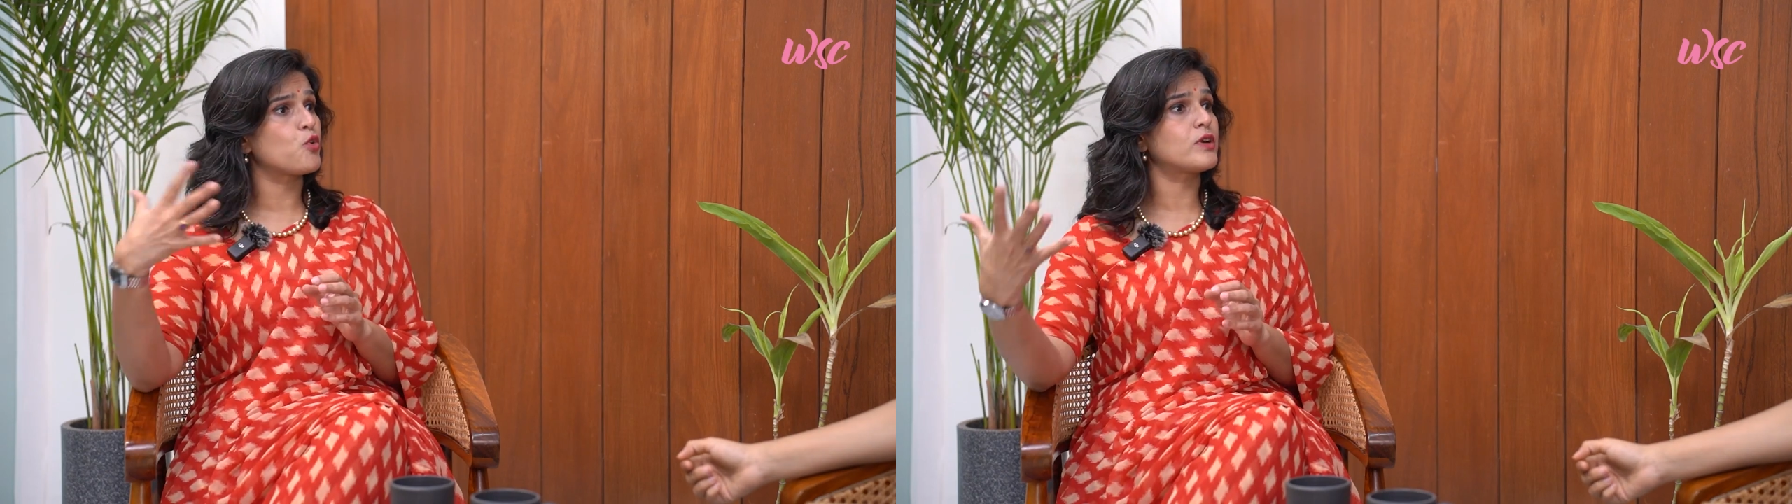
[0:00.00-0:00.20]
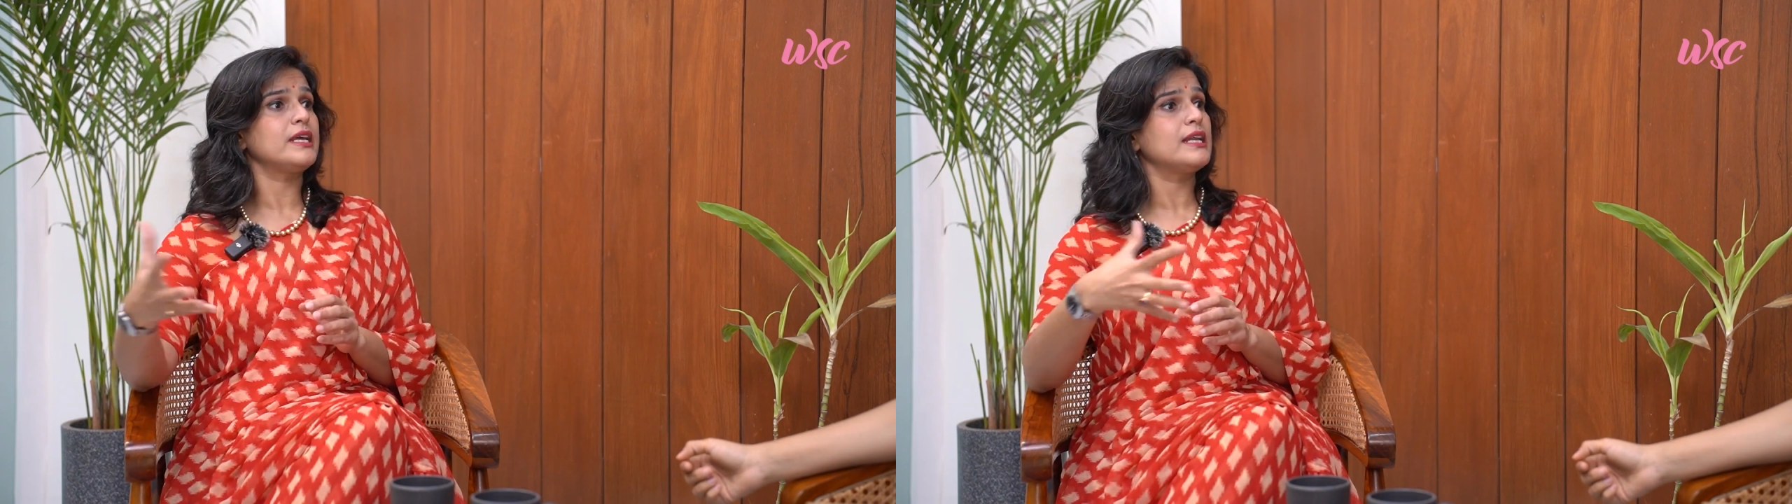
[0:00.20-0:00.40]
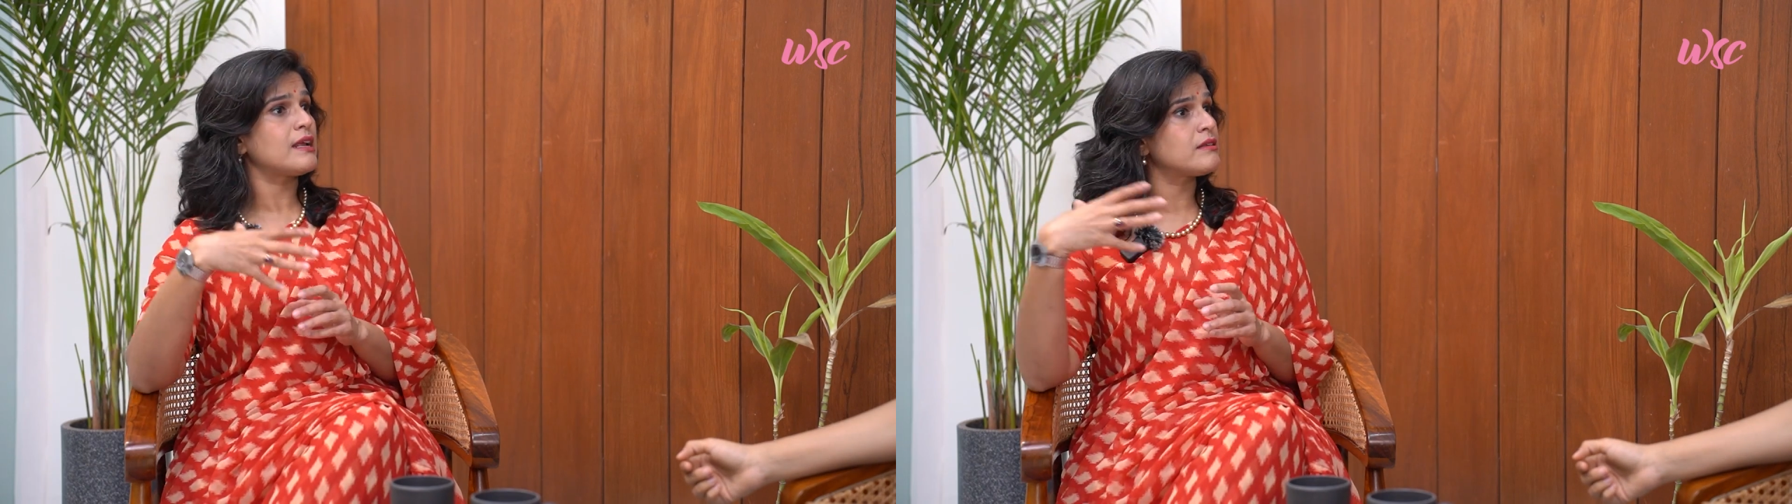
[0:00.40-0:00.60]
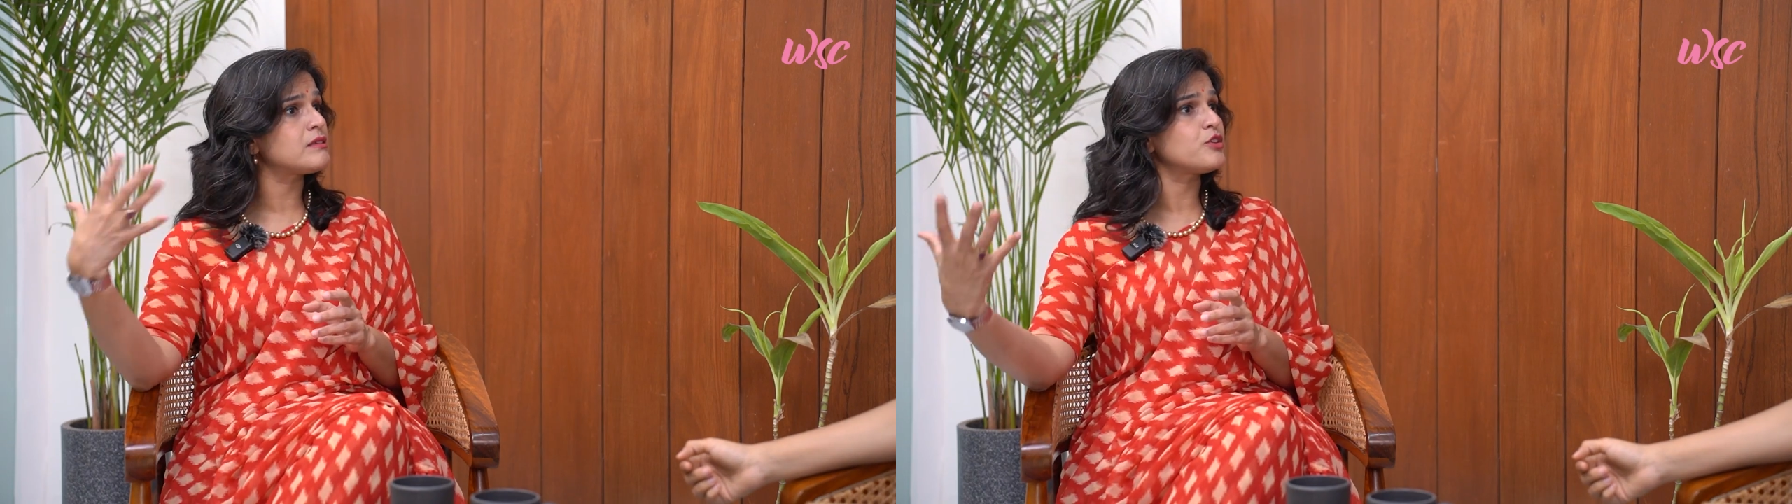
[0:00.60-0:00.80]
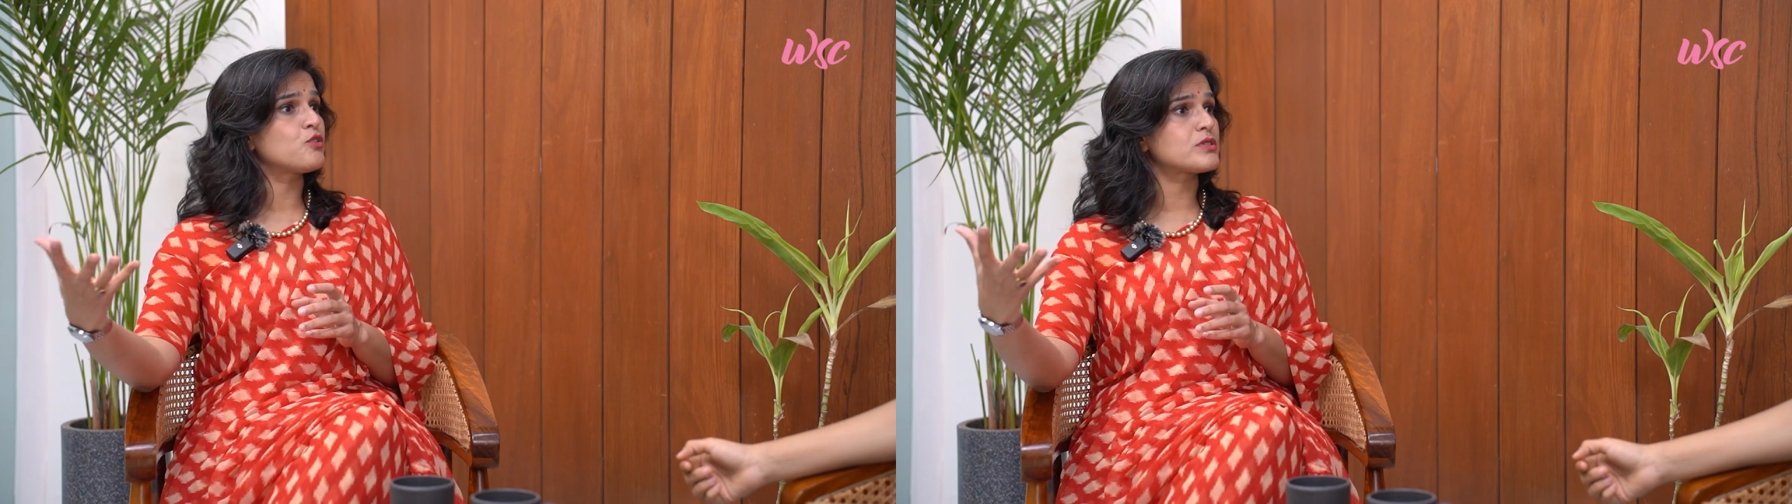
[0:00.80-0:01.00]
protein
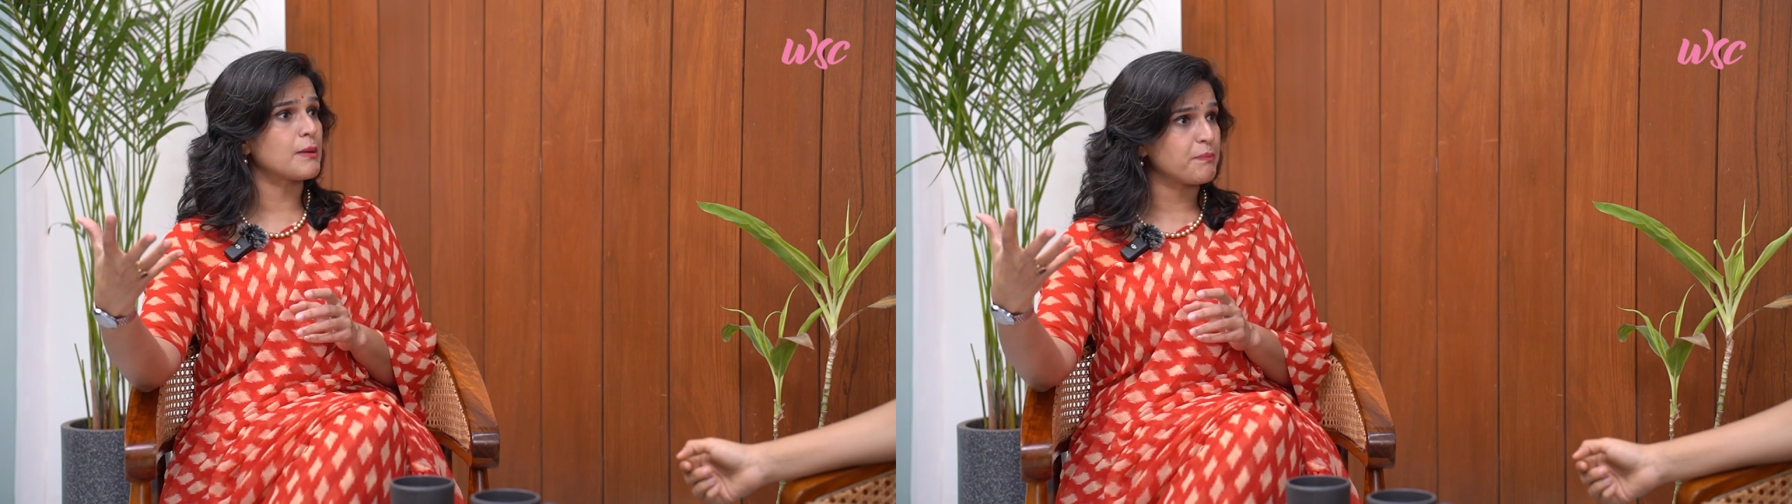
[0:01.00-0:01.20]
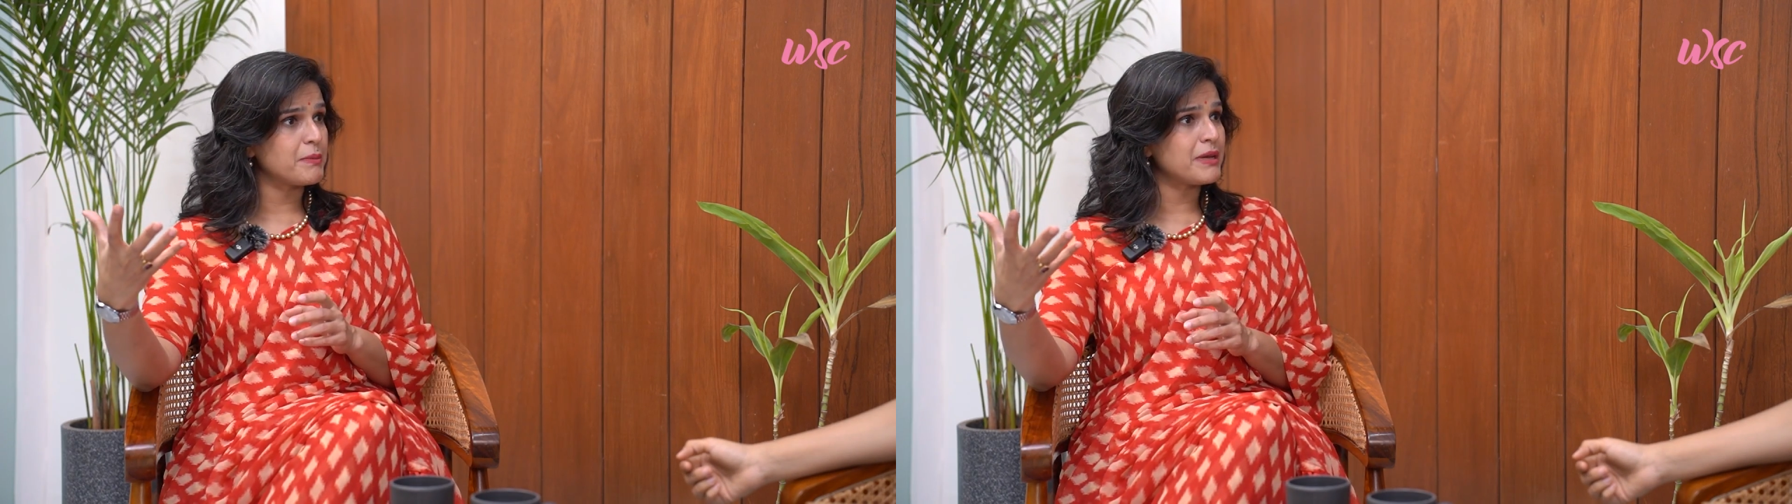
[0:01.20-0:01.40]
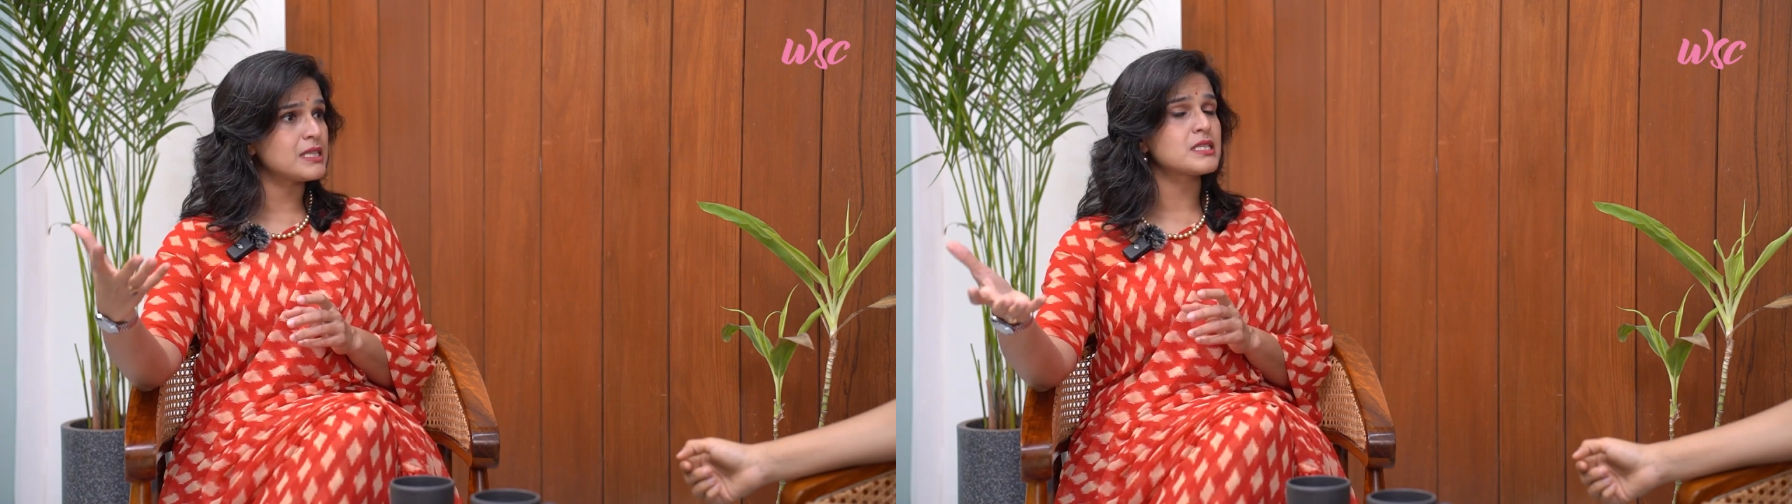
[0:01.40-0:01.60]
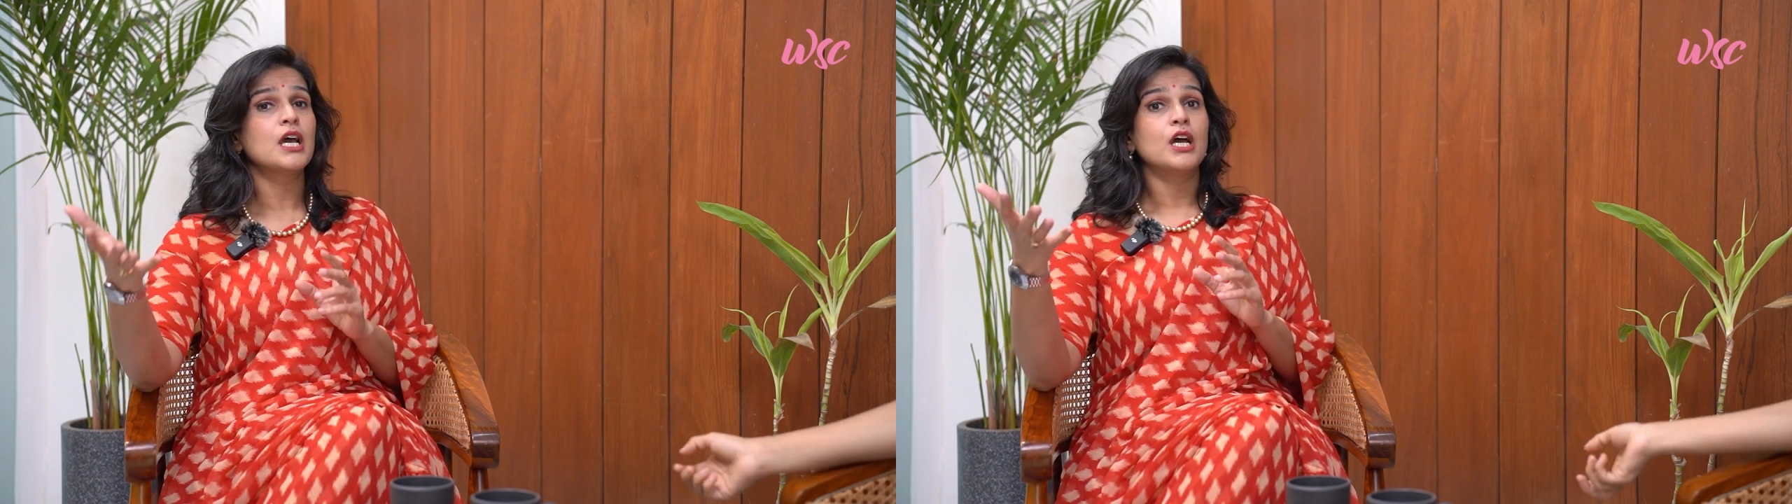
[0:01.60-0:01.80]
and supplements,